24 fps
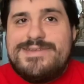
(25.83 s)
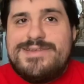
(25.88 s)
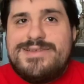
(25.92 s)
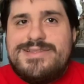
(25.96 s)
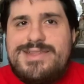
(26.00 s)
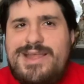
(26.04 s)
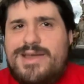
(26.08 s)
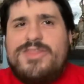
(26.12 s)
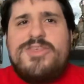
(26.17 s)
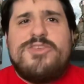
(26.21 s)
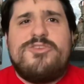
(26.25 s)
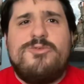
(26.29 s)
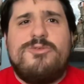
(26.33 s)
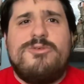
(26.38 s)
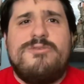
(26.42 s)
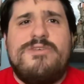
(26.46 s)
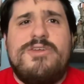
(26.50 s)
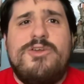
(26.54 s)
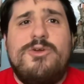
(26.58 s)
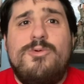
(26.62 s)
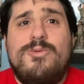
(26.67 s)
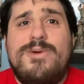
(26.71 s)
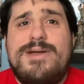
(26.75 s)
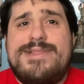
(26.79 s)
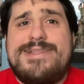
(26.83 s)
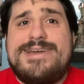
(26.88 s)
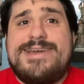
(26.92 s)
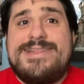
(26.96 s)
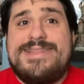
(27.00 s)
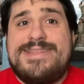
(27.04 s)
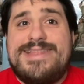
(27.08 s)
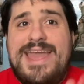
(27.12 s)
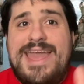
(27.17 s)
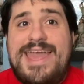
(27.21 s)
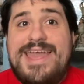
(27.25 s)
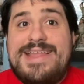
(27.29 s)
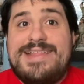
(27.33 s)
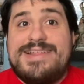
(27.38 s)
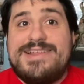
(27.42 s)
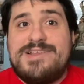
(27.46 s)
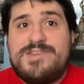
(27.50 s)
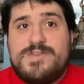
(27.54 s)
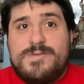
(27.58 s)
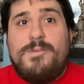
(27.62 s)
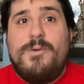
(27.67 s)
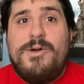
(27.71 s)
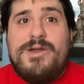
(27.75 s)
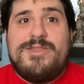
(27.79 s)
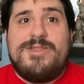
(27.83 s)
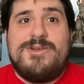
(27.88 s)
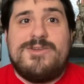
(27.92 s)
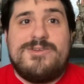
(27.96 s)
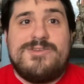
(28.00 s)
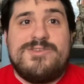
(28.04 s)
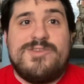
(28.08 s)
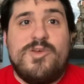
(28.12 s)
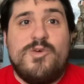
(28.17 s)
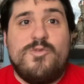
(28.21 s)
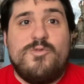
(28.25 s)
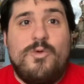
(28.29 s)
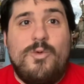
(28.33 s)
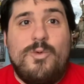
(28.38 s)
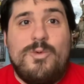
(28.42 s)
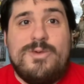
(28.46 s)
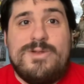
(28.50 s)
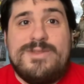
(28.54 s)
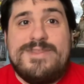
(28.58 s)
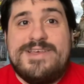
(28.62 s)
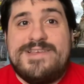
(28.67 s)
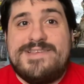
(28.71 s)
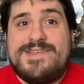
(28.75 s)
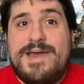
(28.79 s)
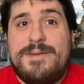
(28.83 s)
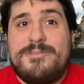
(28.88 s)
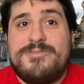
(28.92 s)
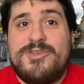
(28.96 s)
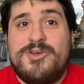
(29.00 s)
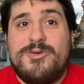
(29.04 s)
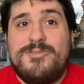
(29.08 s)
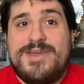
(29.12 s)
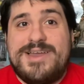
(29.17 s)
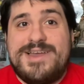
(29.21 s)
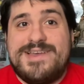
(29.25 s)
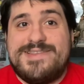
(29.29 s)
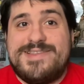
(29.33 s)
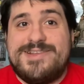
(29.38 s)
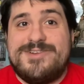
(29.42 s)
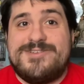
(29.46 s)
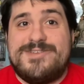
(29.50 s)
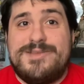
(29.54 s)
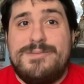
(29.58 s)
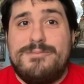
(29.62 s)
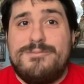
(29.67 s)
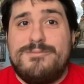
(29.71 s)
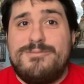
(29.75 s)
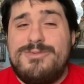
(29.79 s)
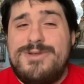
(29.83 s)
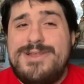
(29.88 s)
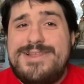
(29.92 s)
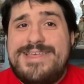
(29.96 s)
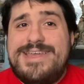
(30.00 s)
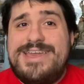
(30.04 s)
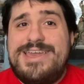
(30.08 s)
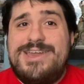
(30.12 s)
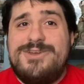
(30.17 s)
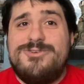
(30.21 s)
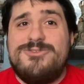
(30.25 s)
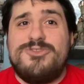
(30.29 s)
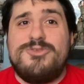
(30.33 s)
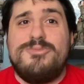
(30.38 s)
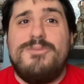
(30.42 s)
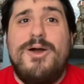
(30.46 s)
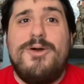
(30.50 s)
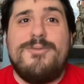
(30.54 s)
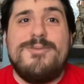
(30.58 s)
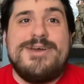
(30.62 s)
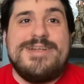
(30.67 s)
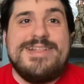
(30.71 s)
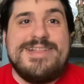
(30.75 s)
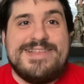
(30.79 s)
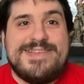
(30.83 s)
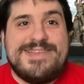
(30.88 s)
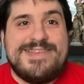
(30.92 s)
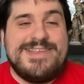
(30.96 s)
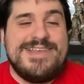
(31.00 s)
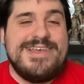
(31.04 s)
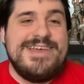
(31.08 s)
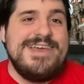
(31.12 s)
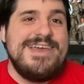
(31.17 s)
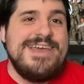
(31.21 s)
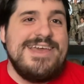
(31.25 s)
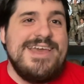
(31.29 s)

Now, this review will contain spoilers for this episode because there's some really huge moments.